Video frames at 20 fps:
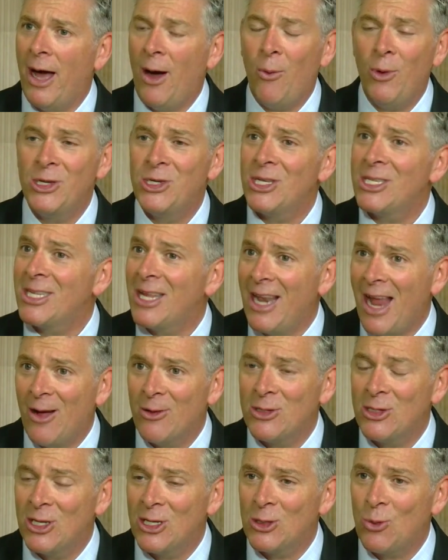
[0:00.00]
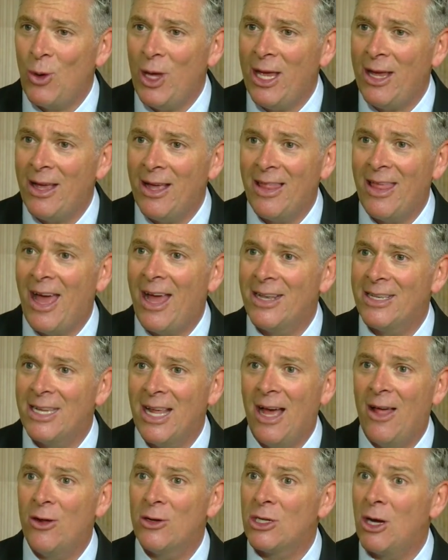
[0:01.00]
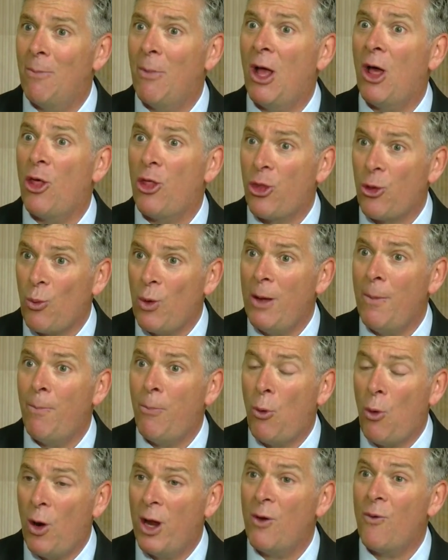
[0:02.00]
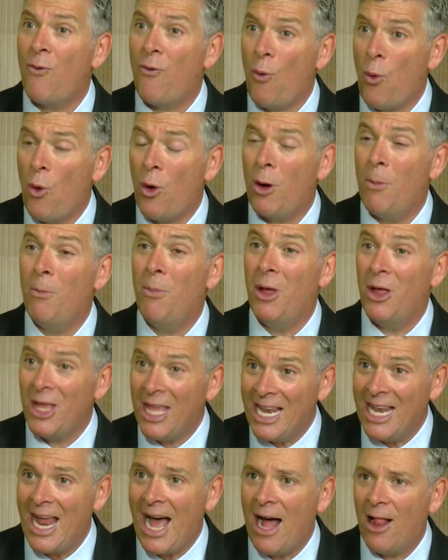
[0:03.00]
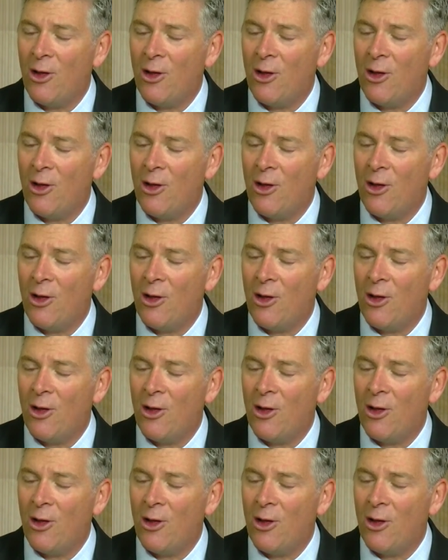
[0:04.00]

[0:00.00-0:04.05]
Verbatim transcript: Uh, we just announced this week that uh, there's going to be a $3.4 million